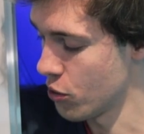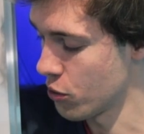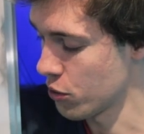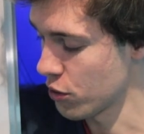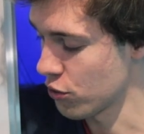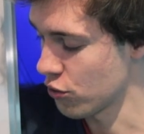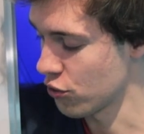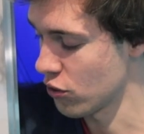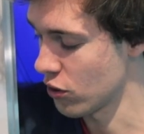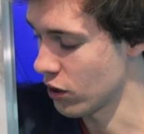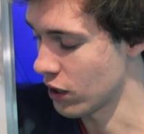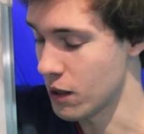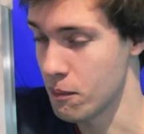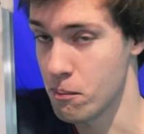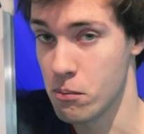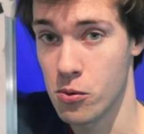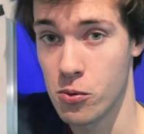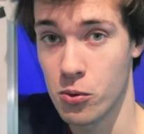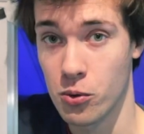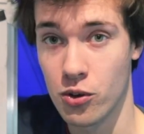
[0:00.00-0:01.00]
on a
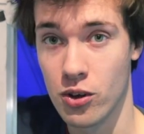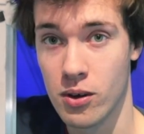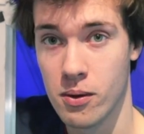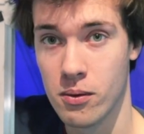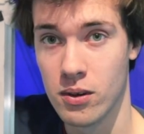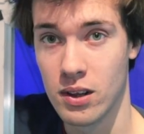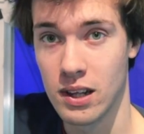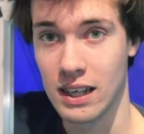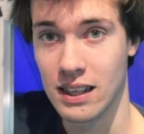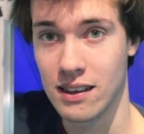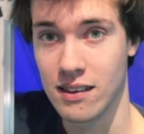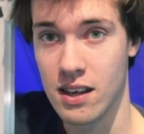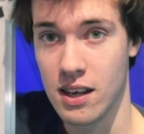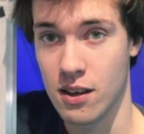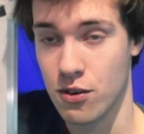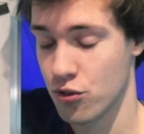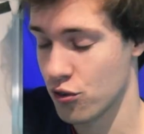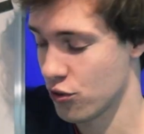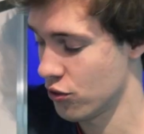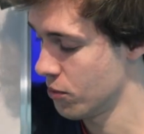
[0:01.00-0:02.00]
circuit board like
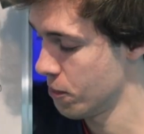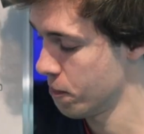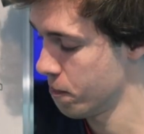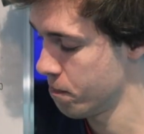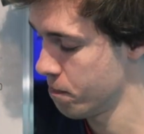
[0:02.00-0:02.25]
this,